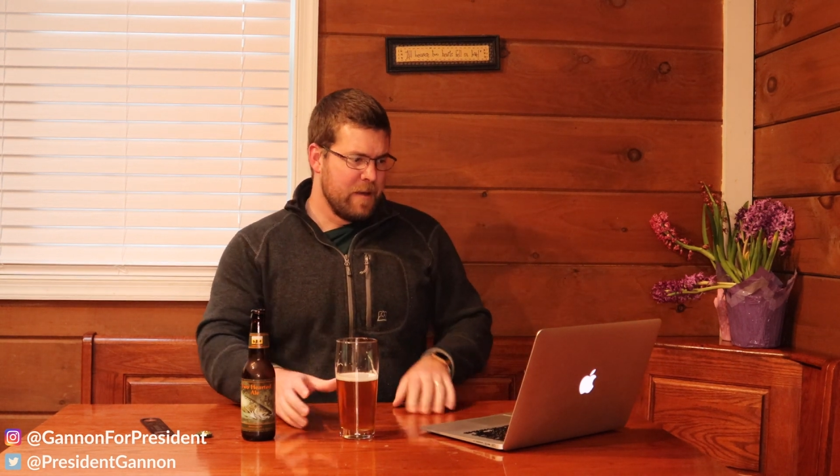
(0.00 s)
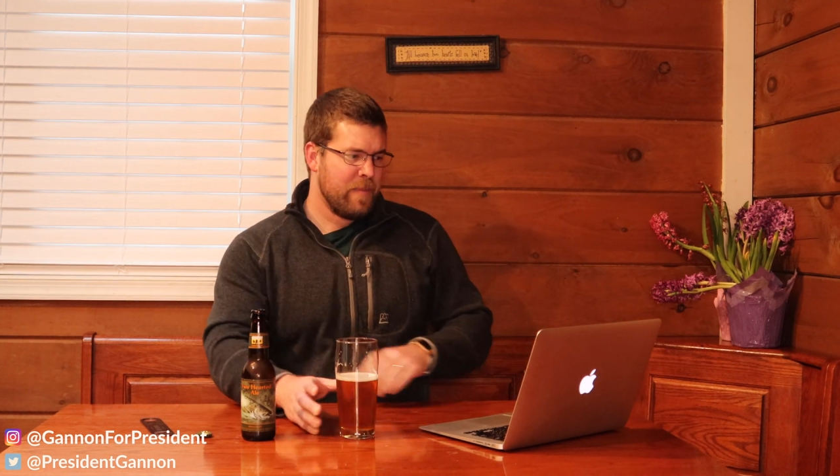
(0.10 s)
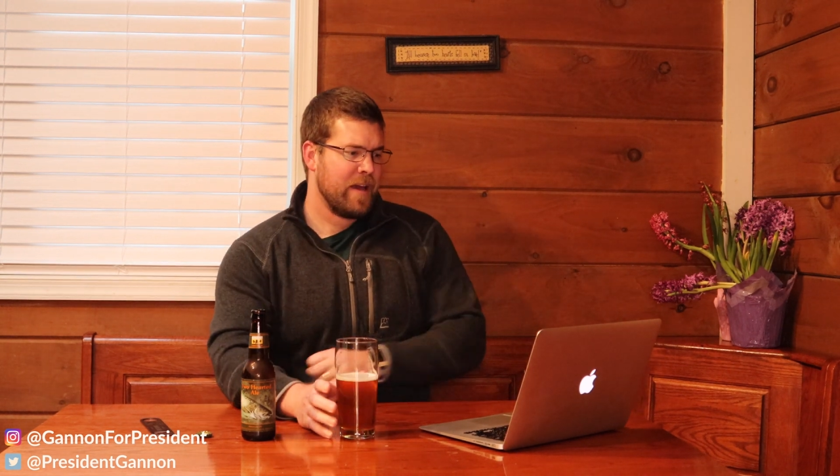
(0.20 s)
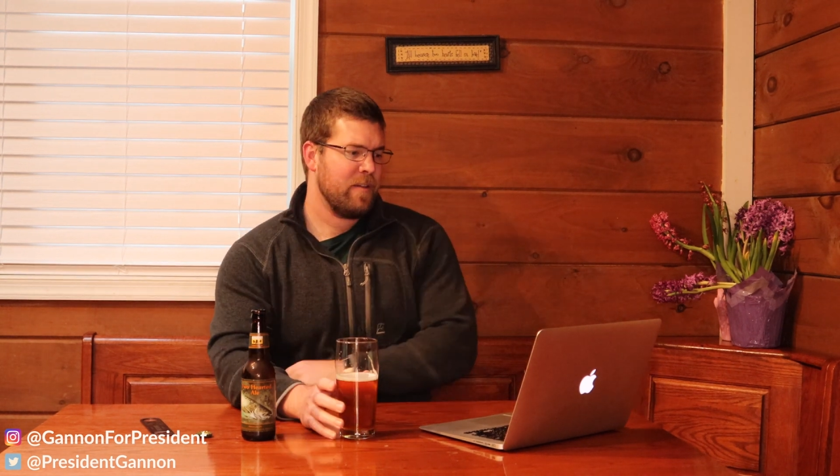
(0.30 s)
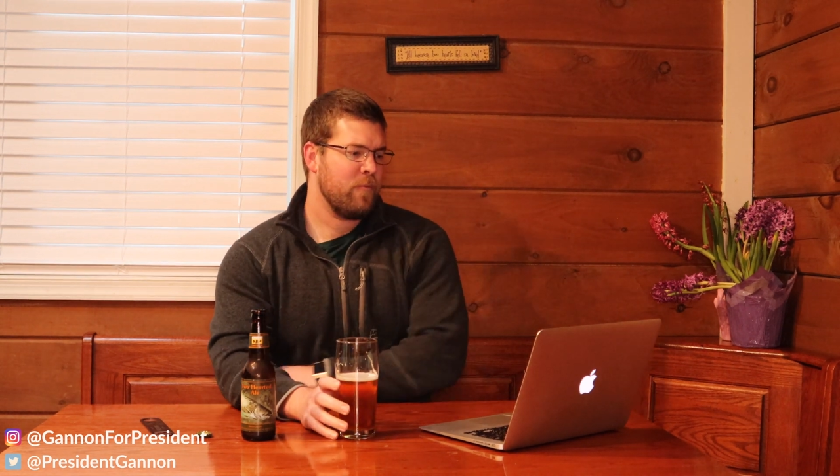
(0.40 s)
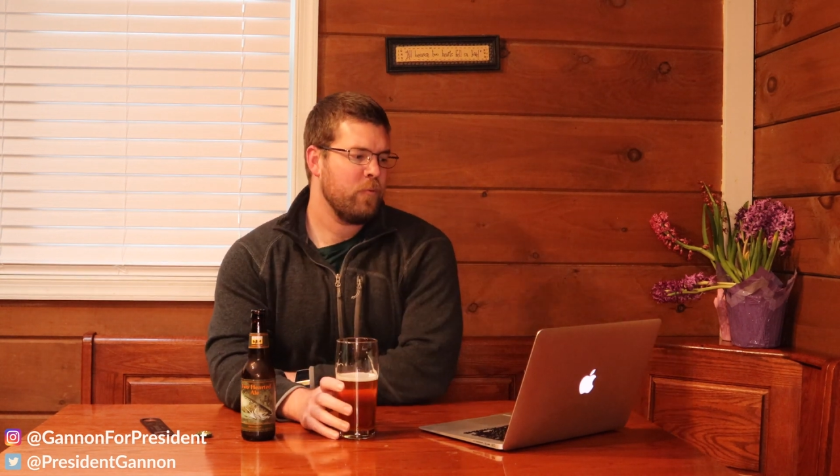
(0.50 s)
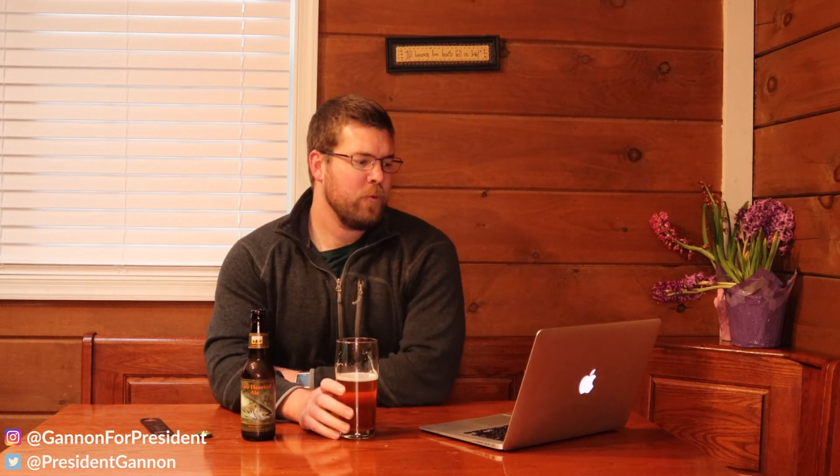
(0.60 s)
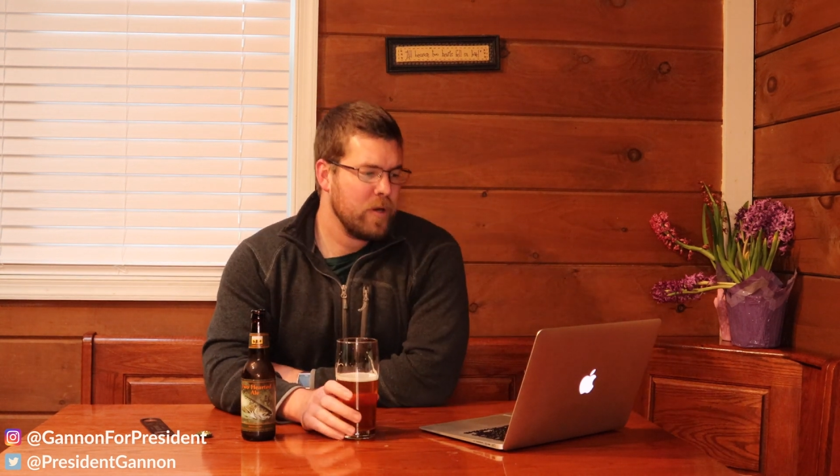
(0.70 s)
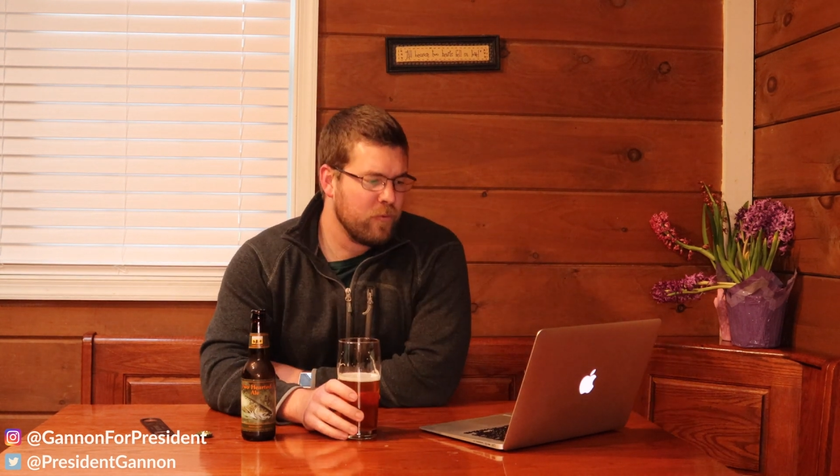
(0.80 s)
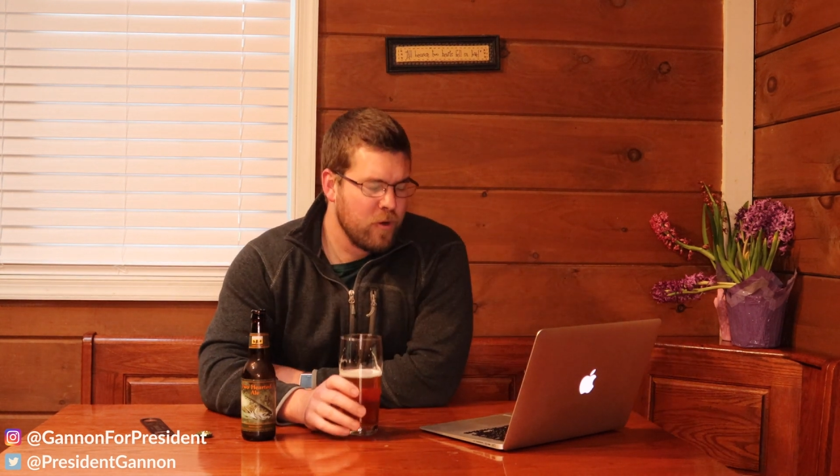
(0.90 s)
Am I getting the
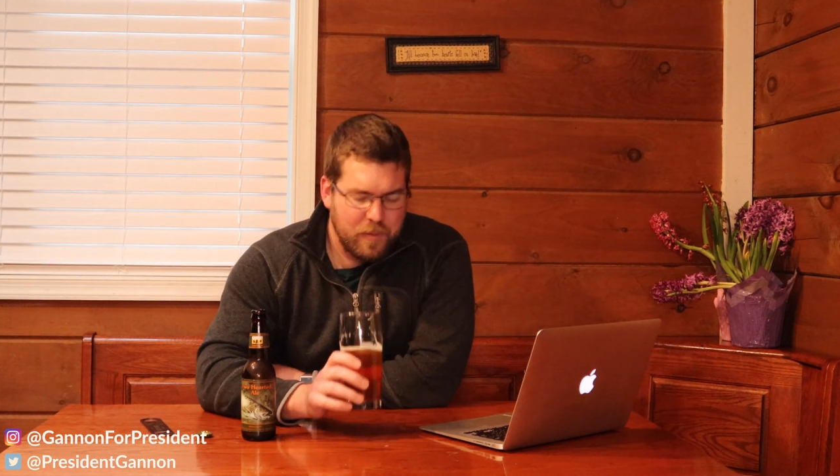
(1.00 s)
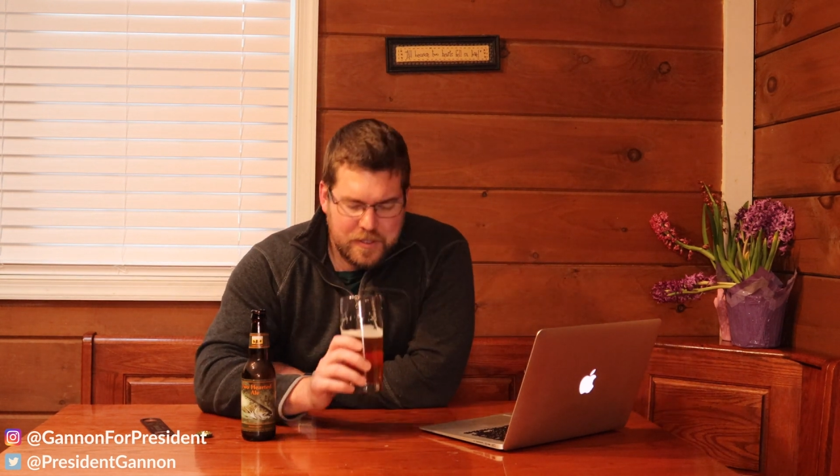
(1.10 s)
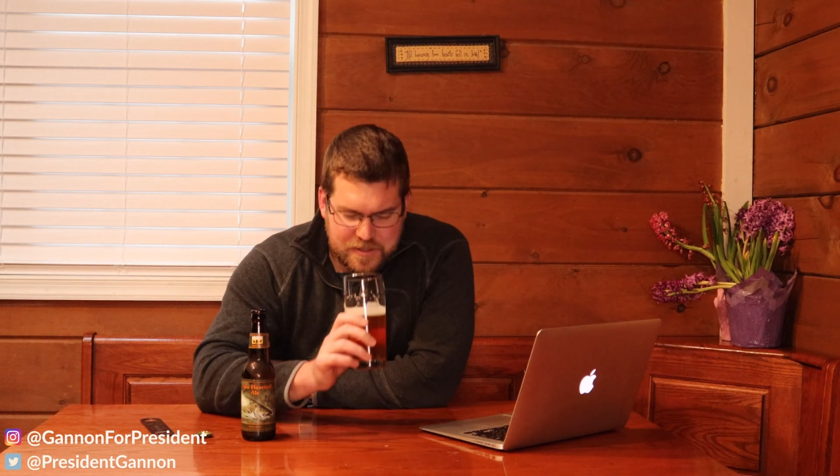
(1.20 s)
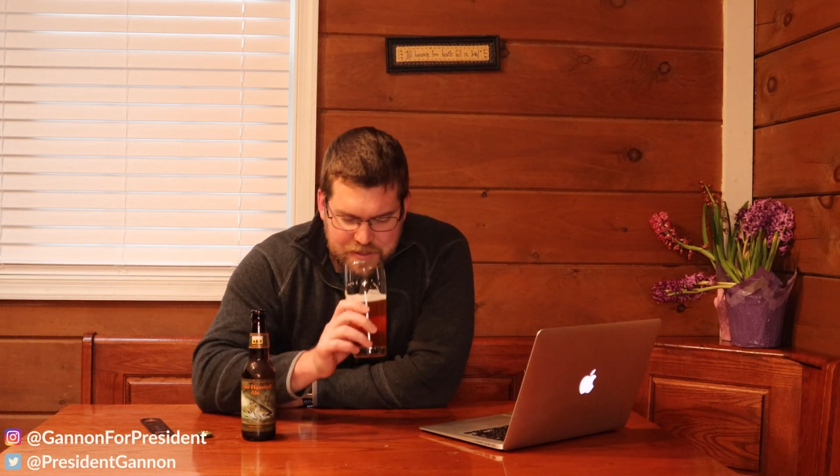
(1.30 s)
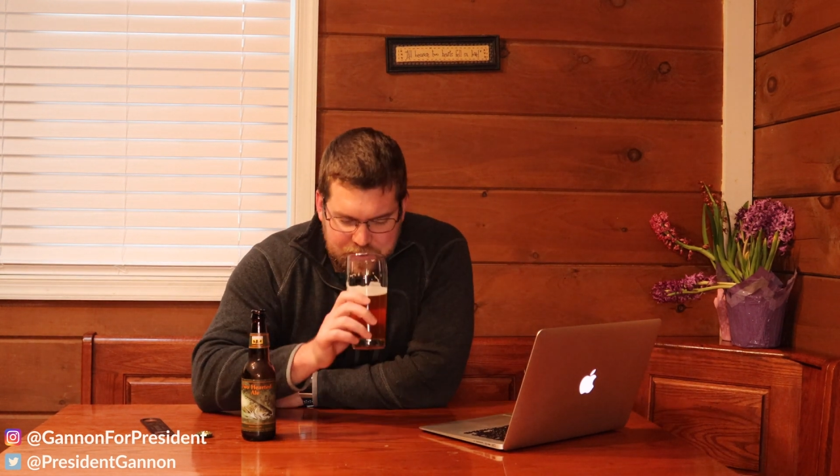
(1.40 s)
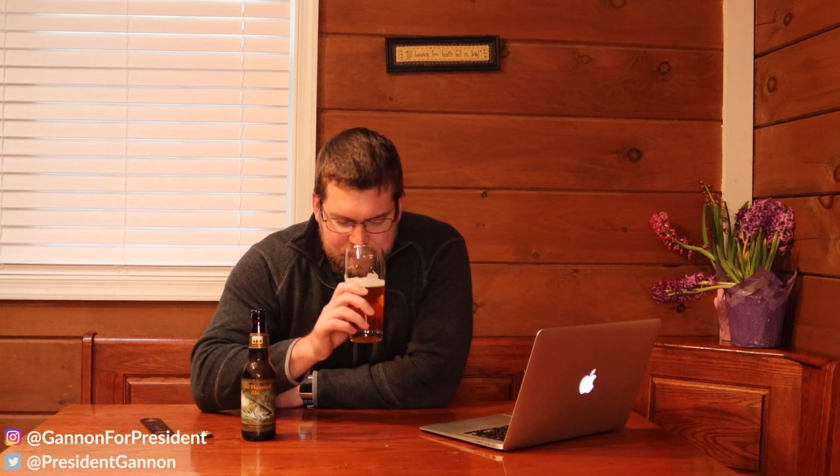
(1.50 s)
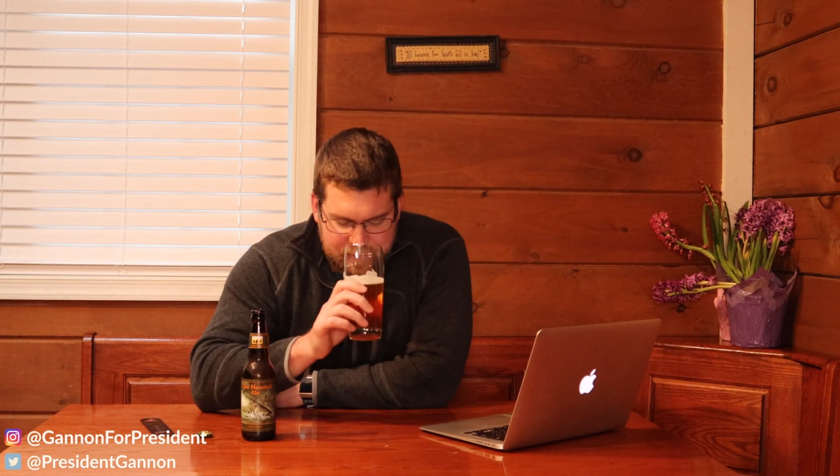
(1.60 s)
fruity aromas?